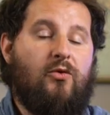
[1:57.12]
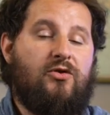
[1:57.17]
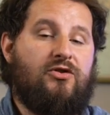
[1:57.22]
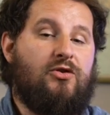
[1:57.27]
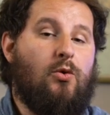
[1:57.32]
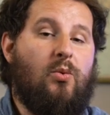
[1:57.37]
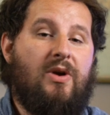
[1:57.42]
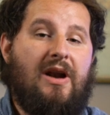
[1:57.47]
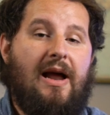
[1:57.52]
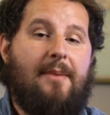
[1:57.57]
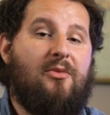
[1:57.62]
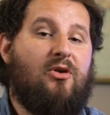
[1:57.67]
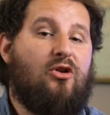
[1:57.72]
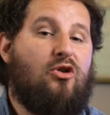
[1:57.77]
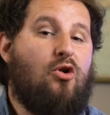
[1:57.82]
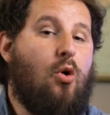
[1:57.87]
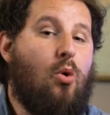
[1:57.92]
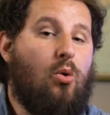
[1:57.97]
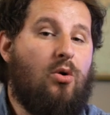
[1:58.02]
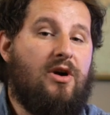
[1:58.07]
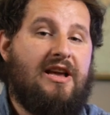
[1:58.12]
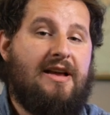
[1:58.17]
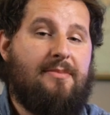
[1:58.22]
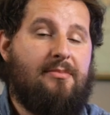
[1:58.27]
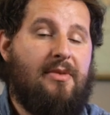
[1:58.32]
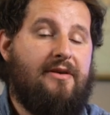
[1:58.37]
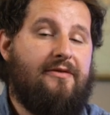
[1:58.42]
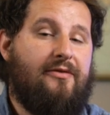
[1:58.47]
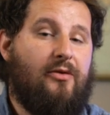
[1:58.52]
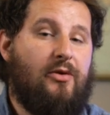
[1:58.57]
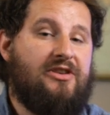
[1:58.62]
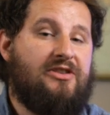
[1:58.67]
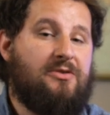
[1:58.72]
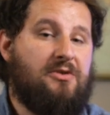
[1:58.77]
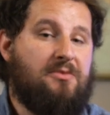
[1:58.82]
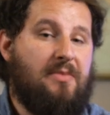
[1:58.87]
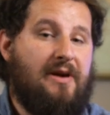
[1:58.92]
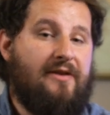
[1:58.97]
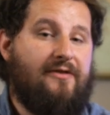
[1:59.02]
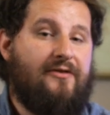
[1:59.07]
so when I'm recording my voice
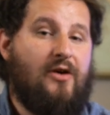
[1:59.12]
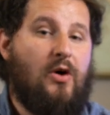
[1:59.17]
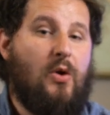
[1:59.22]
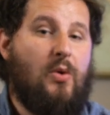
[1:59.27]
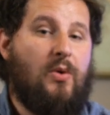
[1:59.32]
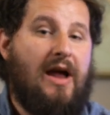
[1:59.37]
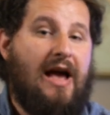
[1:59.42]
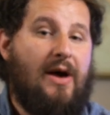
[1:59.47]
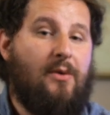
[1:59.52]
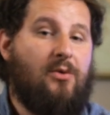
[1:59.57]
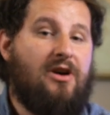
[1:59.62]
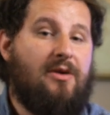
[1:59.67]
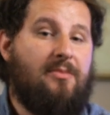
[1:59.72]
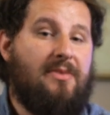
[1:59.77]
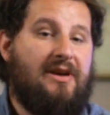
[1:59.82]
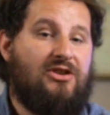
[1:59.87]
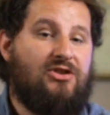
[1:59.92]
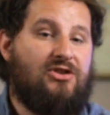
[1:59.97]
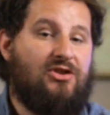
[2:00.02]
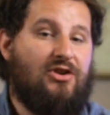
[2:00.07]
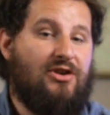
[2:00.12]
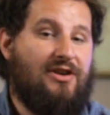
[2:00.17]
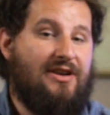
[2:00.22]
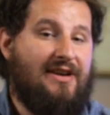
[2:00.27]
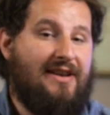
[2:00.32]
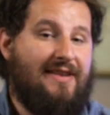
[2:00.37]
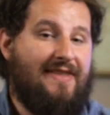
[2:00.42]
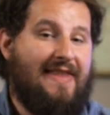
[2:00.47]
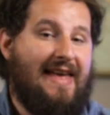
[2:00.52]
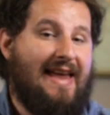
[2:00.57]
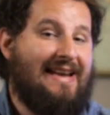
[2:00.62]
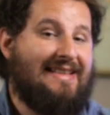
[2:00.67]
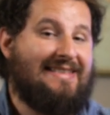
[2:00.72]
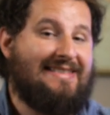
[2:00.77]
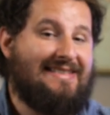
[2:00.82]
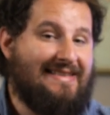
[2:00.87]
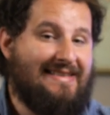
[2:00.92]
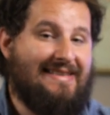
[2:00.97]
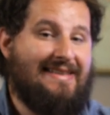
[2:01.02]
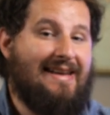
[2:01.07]
with my phone I want to make sure that
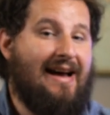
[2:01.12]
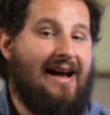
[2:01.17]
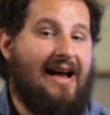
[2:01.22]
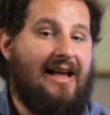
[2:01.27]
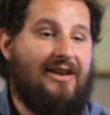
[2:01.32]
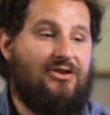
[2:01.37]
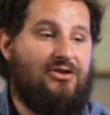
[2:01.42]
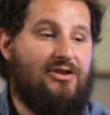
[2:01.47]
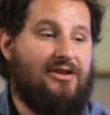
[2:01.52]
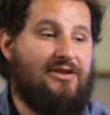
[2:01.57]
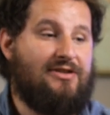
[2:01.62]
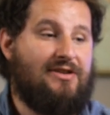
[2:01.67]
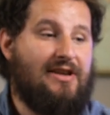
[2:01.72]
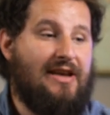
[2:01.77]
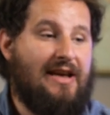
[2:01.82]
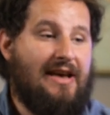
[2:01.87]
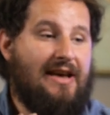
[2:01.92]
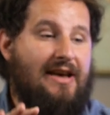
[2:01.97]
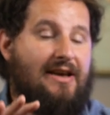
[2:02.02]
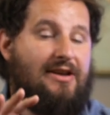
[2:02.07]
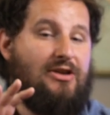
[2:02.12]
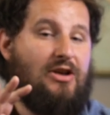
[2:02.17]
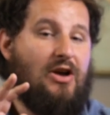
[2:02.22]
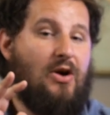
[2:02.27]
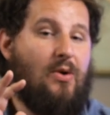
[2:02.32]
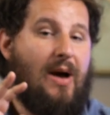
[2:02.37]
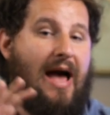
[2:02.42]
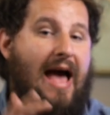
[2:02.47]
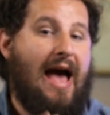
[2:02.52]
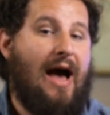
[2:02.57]
it's not just you know,